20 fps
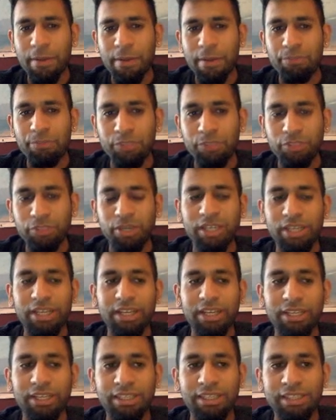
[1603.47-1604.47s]
So
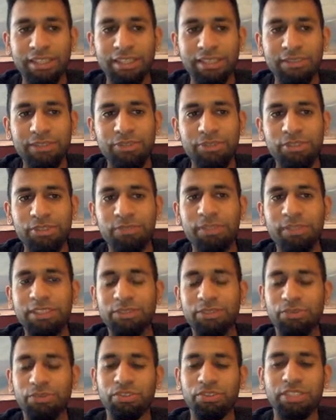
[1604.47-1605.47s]
I in that tournament, it
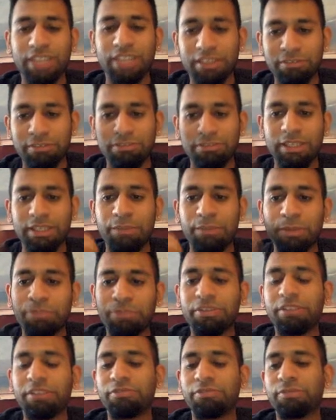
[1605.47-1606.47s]
was kind of the
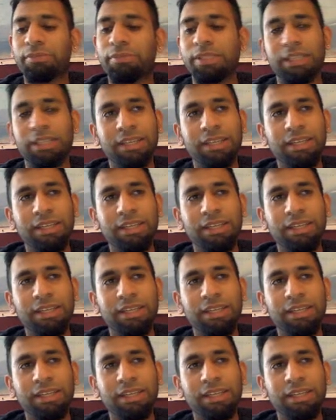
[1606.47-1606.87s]
epiphany for me